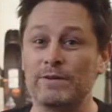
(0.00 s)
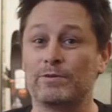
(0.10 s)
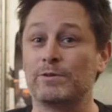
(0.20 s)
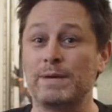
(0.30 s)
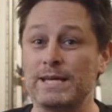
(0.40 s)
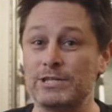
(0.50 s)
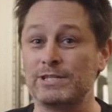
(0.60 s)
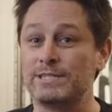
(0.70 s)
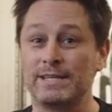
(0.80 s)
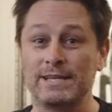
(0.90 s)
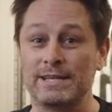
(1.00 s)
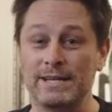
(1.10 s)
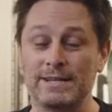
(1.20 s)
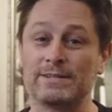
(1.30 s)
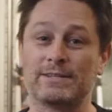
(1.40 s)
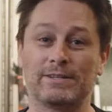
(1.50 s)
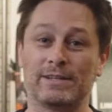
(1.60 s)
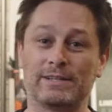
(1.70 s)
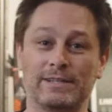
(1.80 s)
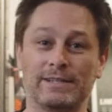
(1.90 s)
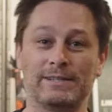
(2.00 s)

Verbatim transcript: for their patience in getting in. Luckily,